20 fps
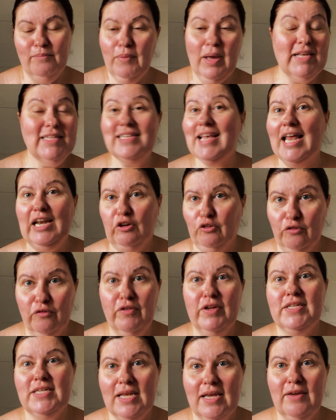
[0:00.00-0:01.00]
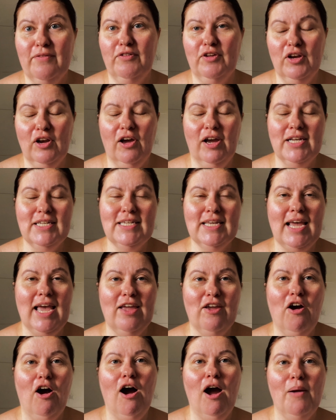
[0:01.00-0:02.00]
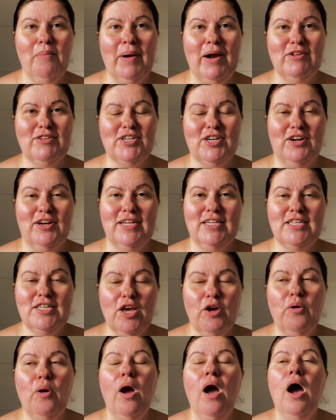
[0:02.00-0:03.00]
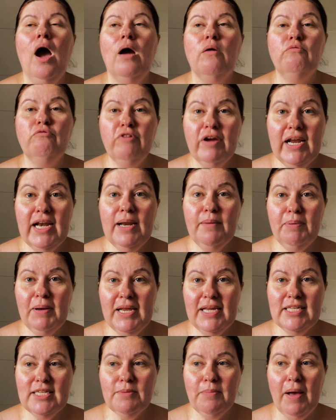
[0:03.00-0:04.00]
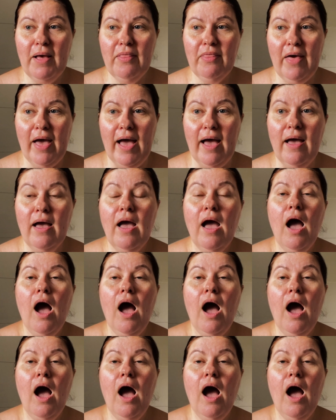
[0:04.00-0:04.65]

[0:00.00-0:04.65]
salon visit, if you like, to get your eyebrows dyed. So I'm really pleased about that.